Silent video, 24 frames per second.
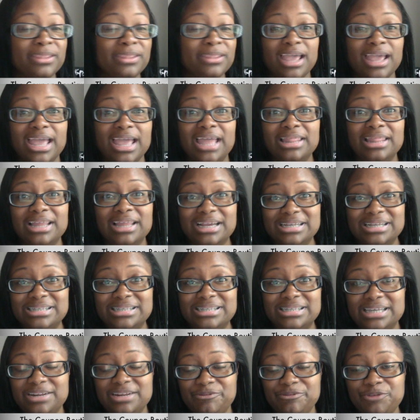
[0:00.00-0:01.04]
And like I
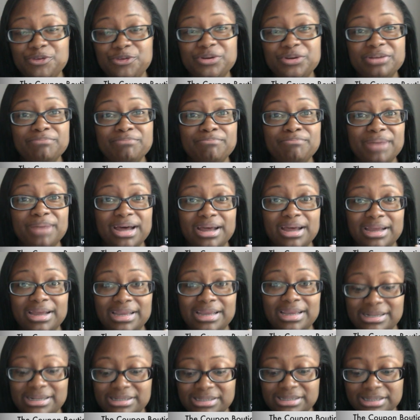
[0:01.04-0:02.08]
said, if you
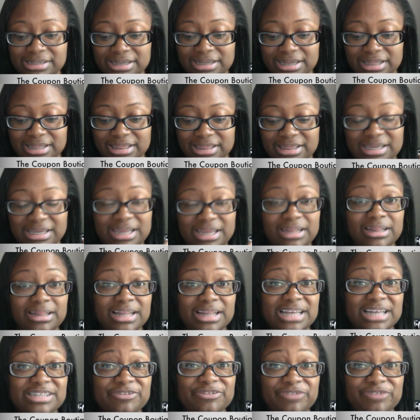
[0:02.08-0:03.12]
combined the
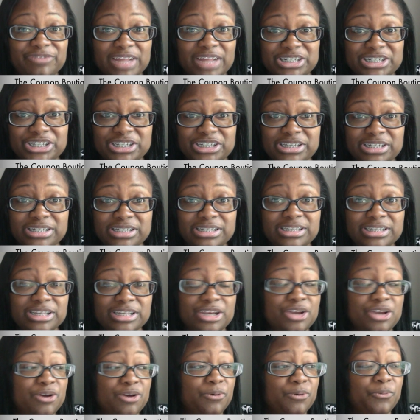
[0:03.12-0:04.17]
less flushes
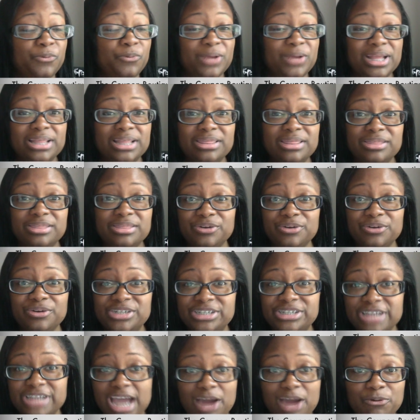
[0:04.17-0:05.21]
with the
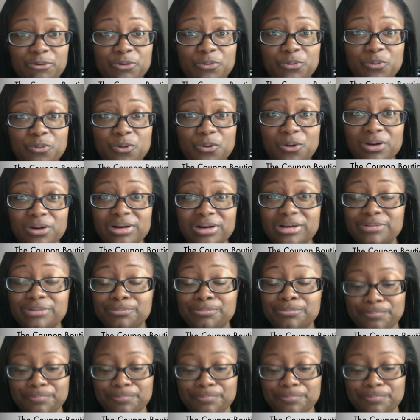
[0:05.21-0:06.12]
shower water,